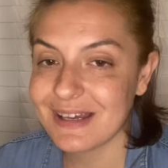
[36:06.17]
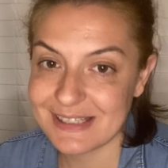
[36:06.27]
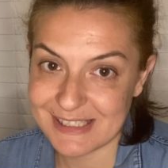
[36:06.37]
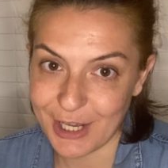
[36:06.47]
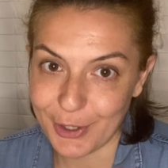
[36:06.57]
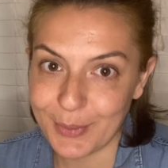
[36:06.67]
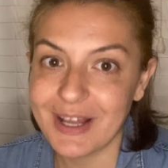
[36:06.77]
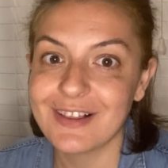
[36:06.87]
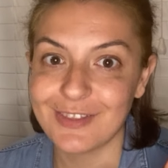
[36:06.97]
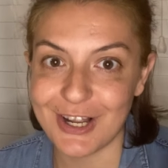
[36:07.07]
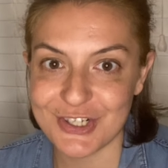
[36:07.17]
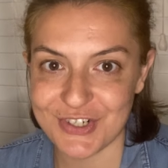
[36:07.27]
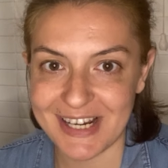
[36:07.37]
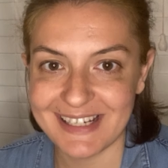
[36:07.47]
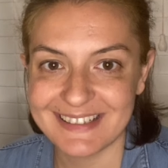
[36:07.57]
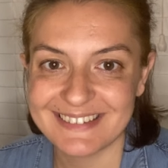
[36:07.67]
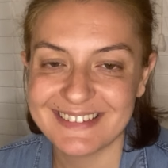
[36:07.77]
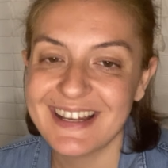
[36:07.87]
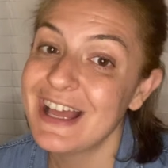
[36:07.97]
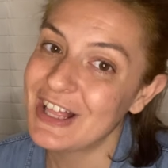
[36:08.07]
So laundry
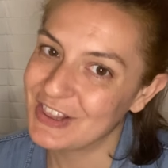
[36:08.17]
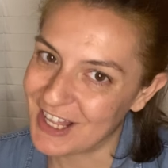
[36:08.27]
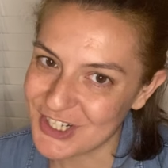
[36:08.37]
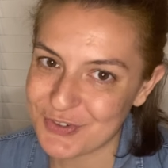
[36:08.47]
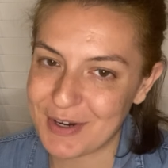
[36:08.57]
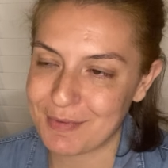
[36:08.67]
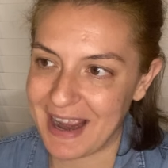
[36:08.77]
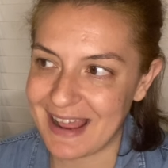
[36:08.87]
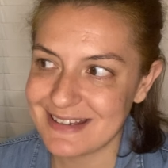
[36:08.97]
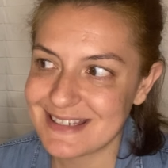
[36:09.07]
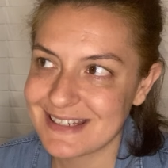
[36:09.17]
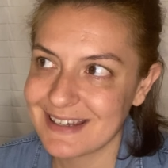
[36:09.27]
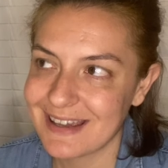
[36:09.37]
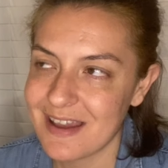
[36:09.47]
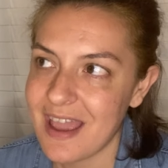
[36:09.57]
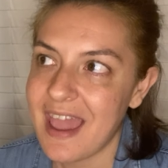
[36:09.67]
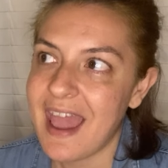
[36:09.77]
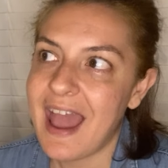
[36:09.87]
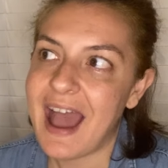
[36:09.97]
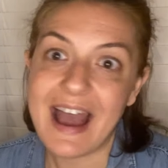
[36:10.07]
rant.
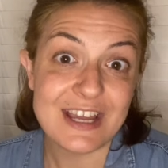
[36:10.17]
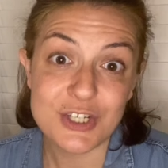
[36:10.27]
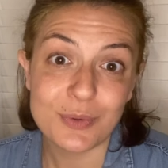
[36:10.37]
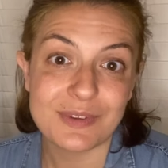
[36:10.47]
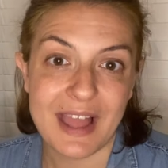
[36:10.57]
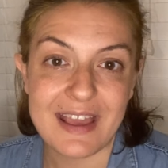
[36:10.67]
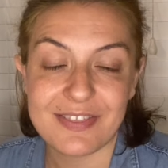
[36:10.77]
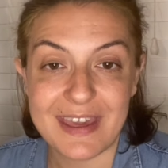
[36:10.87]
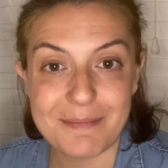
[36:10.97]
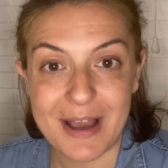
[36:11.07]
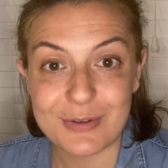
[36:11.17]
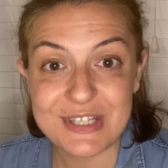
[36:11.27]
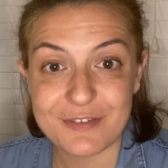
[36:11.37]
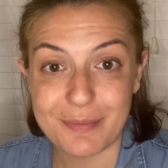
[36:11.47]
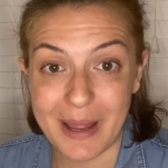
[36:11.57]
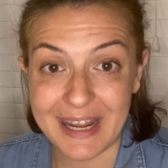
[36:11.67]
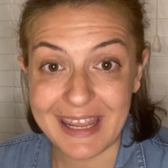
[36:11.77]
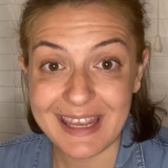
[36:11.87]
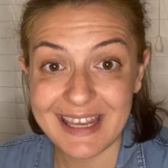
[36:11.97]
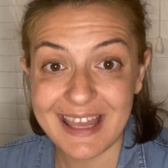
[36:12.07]
I don't like the amount of
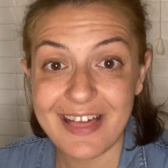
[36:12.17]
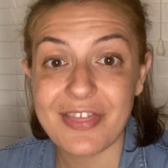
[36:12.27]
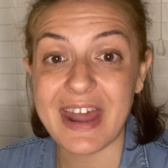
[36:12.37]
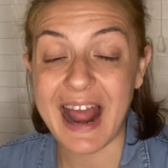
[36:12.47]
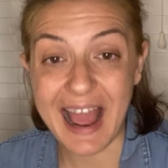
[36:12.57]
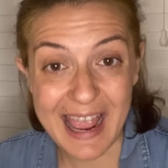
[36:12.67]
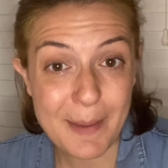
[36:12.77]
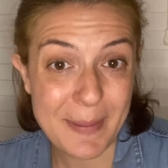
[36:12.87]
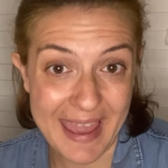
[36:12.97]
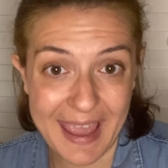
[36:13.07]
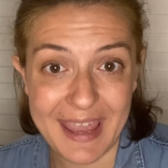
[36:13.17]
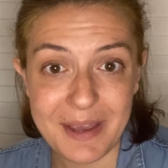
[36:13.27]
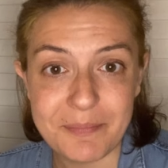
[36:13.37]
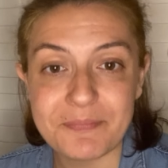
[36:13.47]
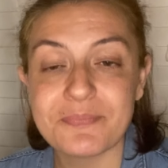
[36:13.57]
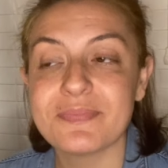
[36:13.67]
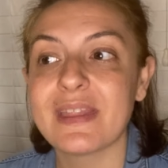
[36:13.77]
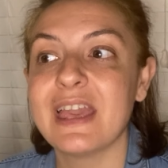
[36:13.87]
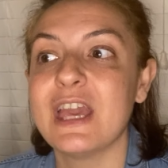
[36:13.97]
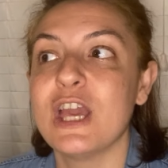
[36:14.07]
money that I pay
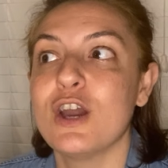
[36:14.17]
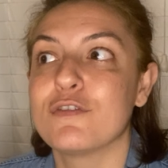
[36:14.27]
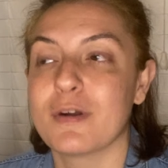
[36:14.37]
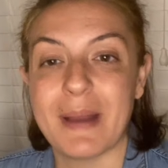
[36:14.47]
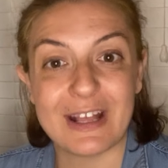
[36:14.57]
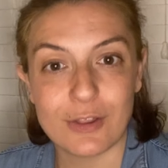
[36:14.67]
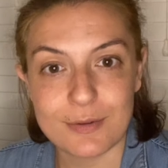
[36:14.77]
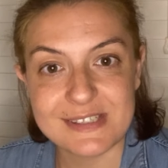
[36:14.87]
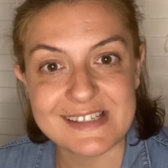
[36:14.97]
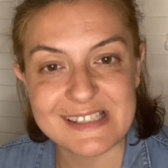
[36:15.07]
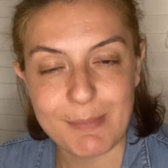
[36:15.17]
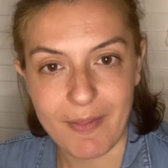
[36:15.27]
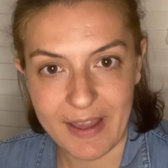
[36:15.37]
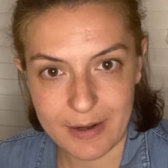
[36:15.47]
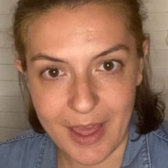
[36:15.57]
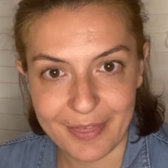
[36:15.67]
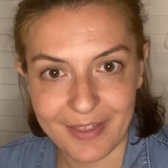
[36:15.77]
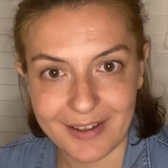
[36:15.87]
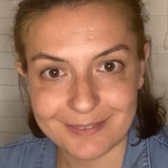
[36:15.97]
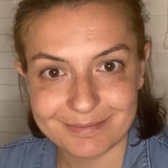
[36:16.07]
for my clothes to smell like
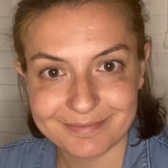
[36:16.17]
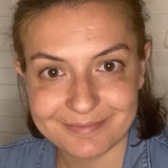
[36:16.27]
nothing.